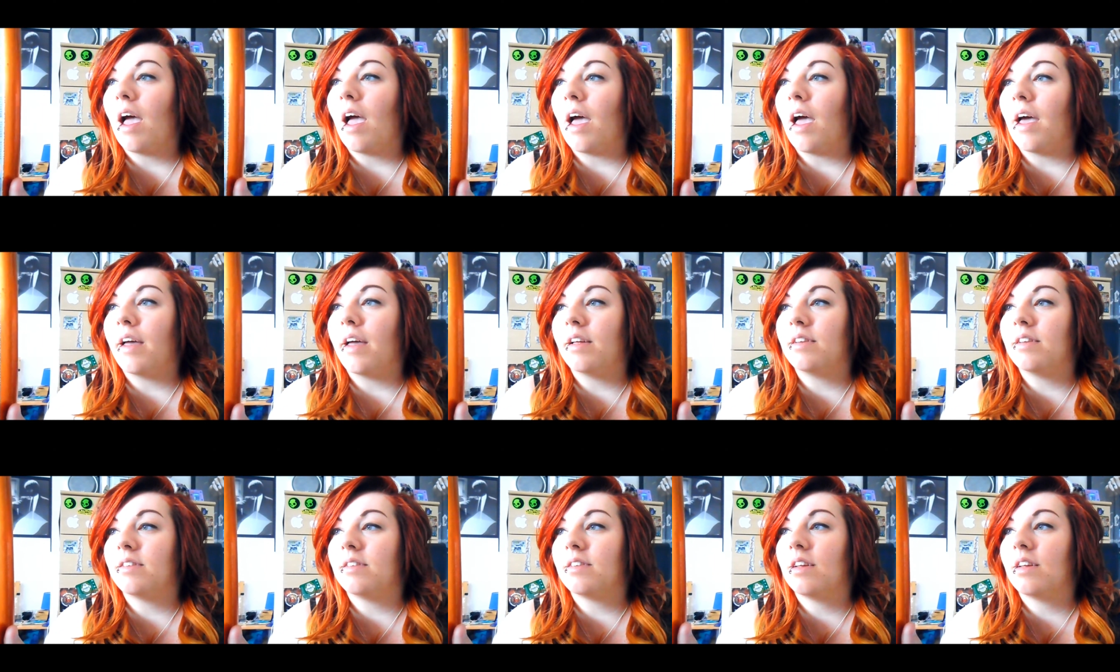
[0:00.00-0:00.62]

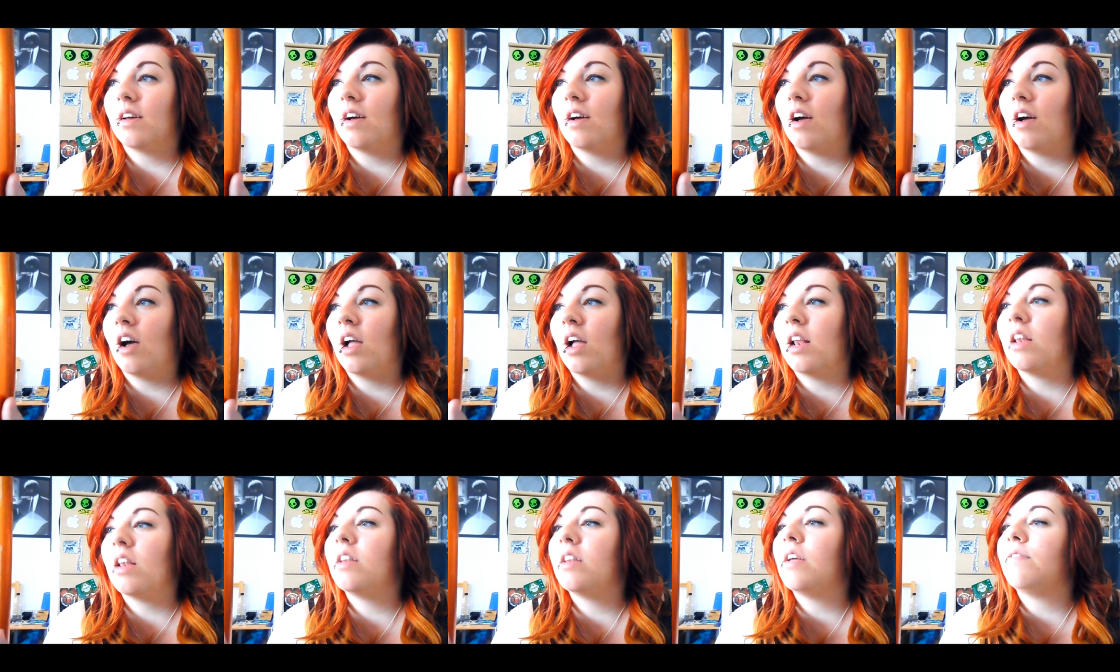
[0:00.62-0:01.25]
and
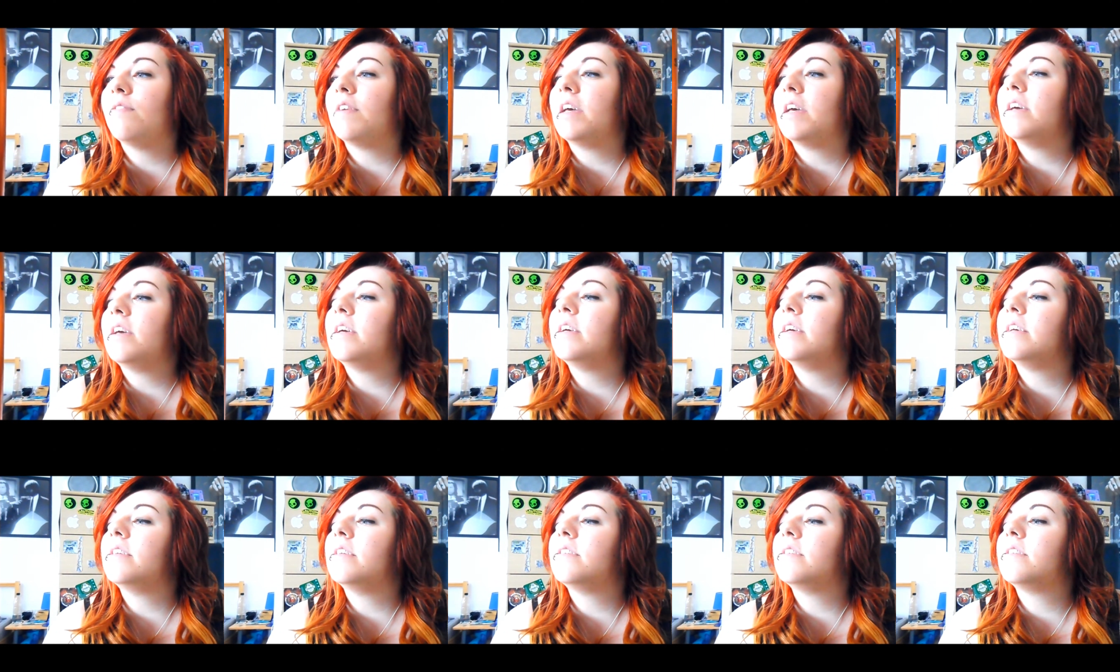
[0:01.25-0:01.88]
I love it.
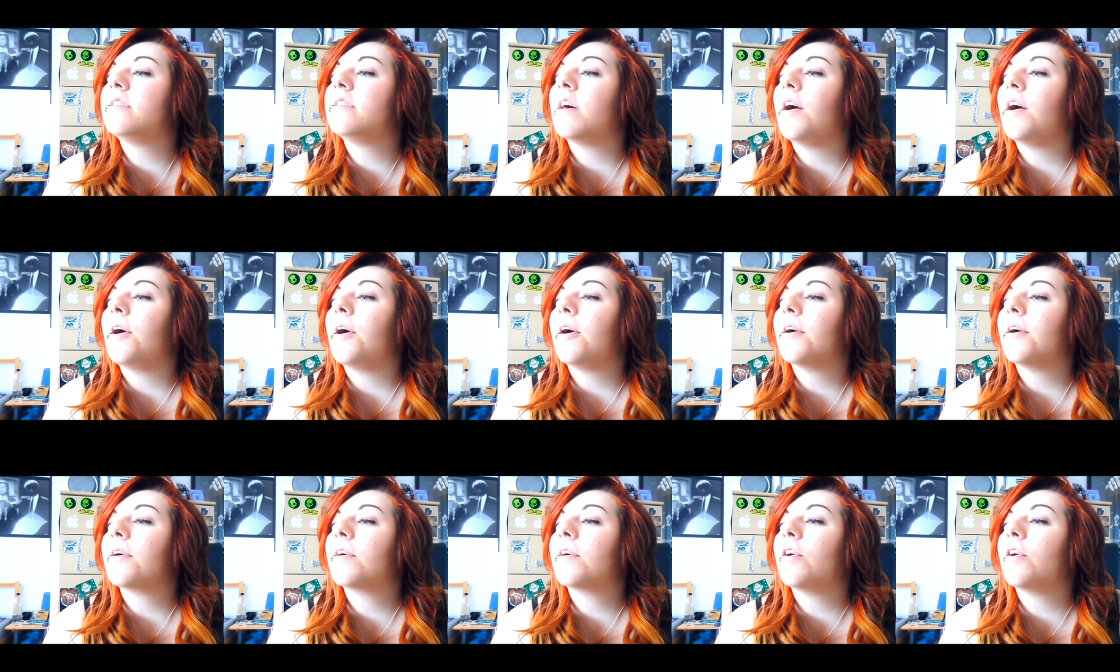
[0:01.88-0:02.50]
It's
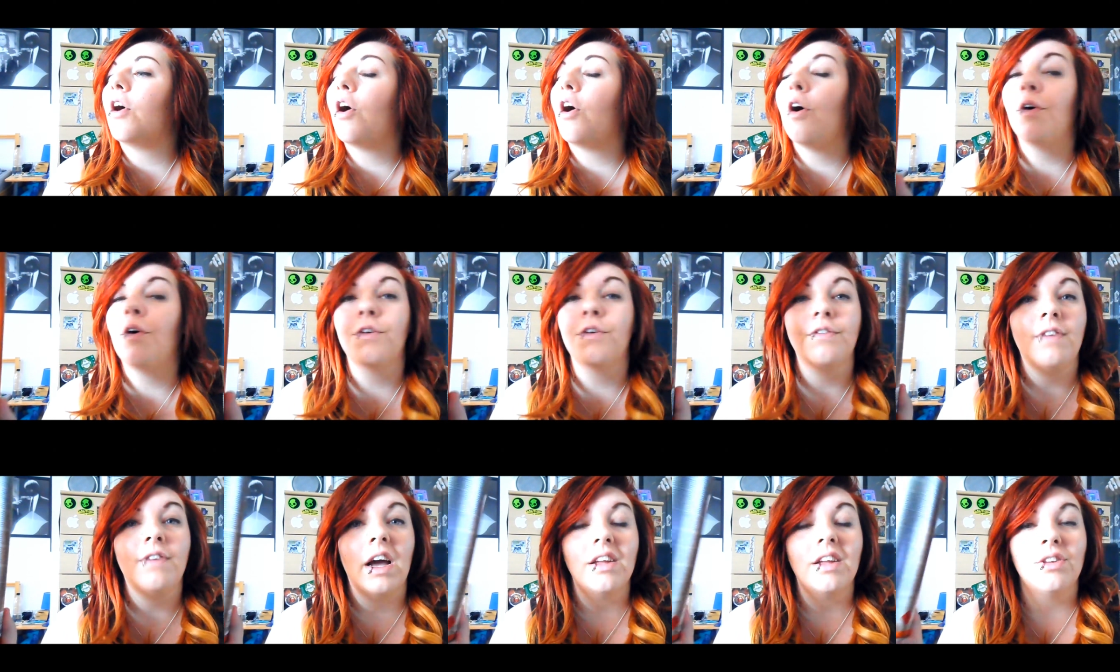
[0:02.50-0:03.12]
got a
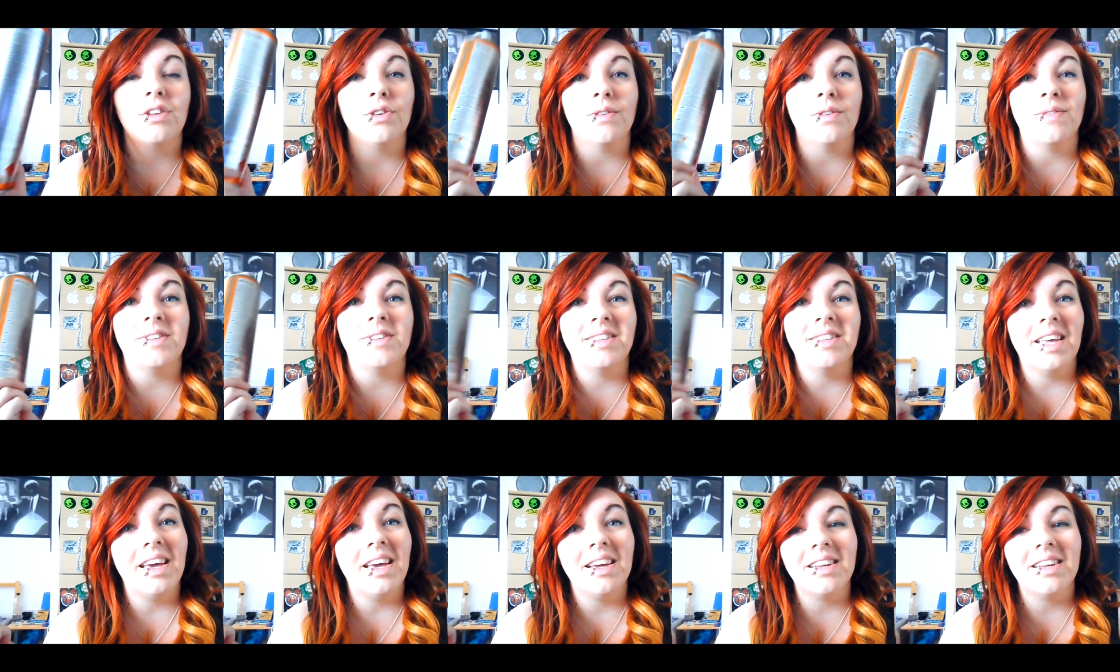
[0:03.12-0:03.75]
hold factor of
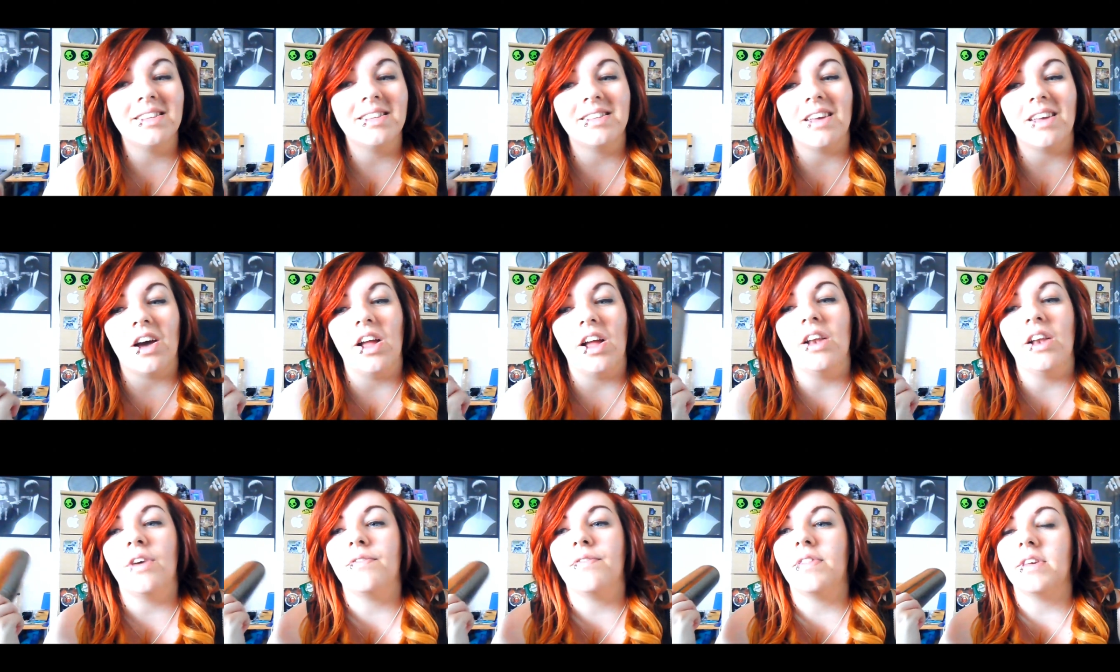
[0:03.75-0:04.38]
6.
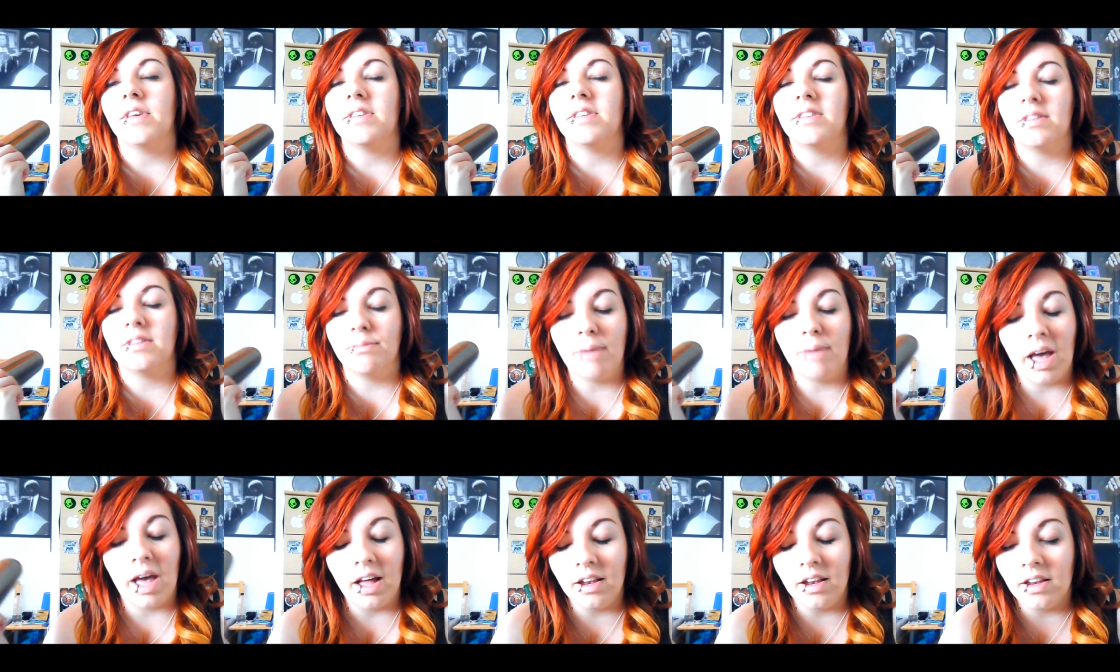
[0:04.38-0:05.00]
I love the
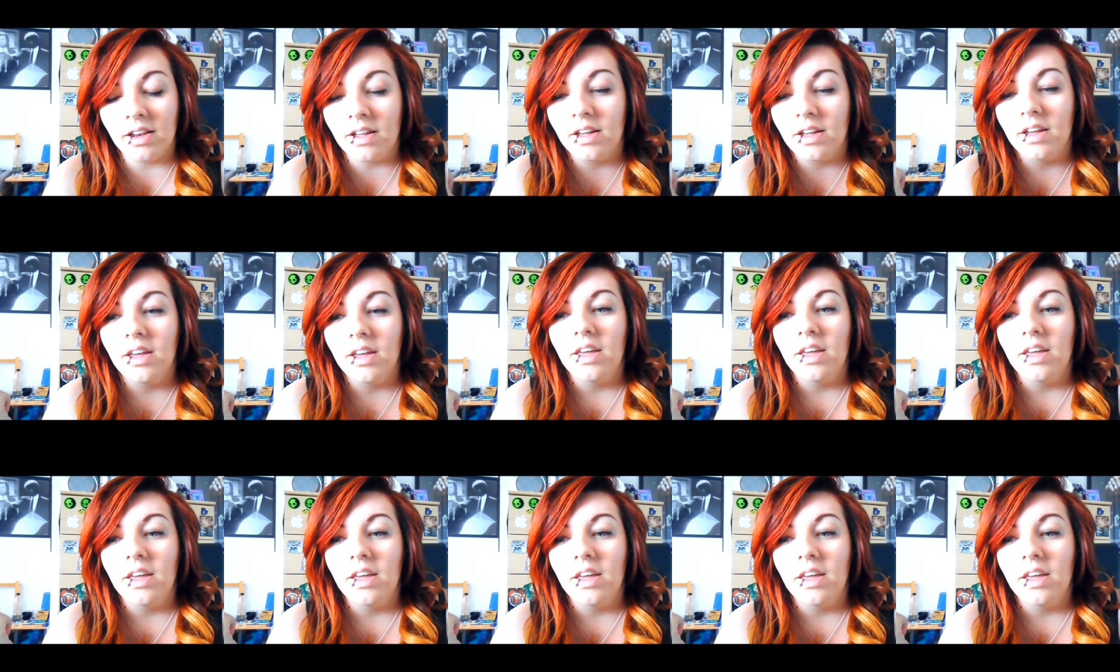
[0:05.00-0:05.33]
smell.